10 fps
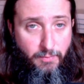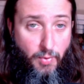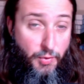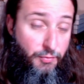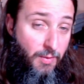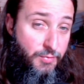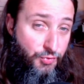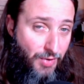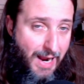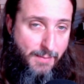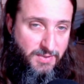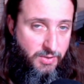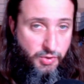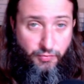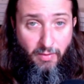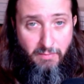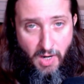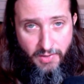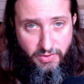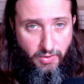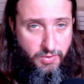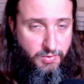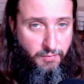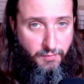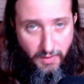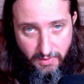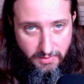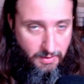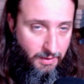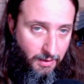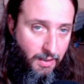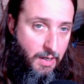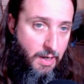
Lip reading: both from traps and just from monsters, so freezing,